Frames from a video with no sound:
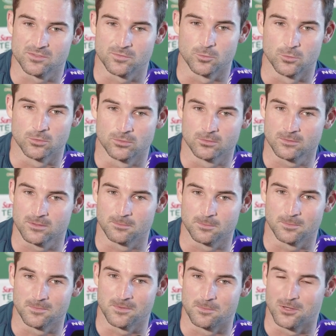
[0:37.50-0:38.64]
asked for, the
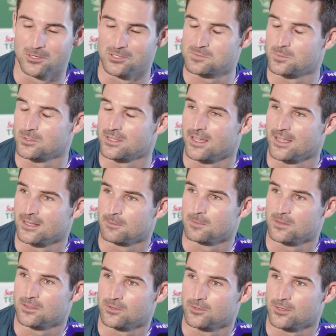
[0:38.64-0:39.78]
bowlers put their hand
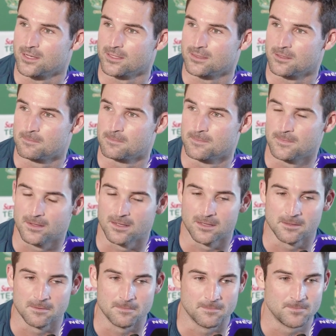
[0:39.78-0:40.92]
up and threw it at them.
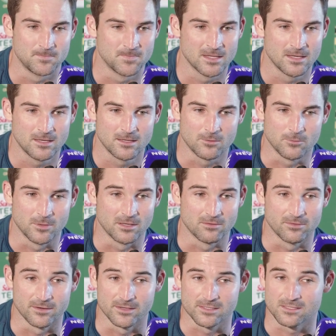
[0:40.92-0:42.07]
We
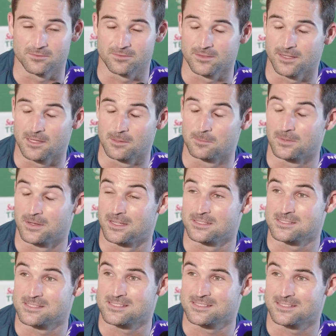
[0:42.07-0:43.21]
had various different game
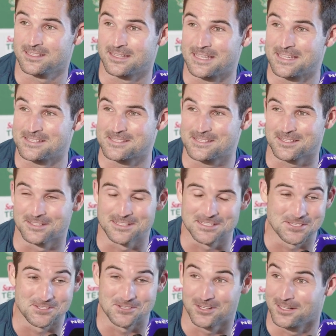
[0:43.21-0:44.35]
plans against the
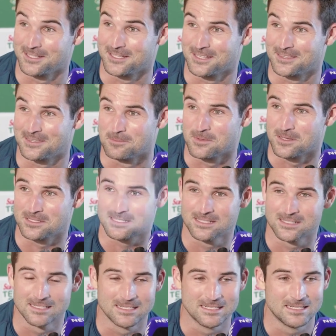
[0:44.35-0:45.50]
guys to try and get them out.
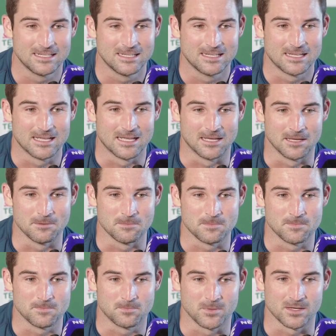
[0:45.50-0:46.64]

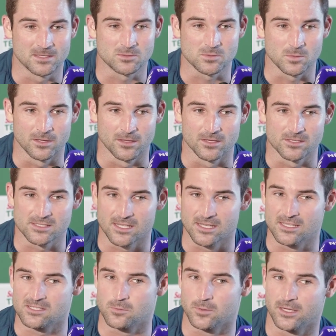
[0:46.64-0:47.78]
But it's one of those
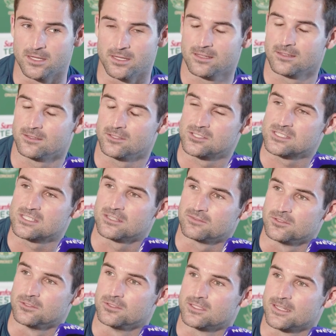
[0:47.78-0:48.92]
days where you just
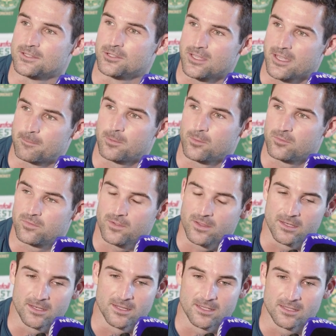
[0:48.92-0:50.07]
have to take your cap off
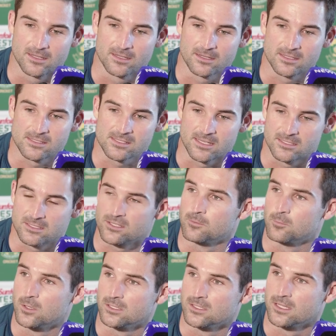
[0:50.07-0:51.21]
and say to
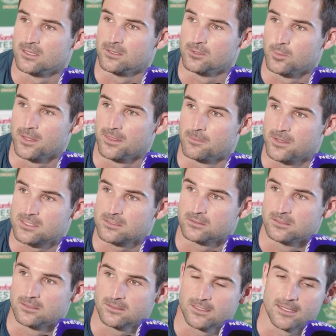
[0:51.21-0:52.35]
them, well done, you won the
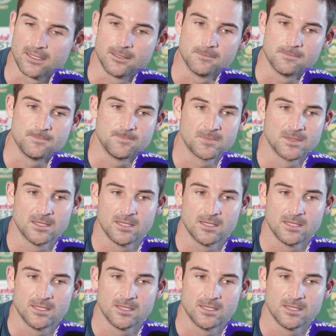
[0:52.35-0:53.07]
battle. I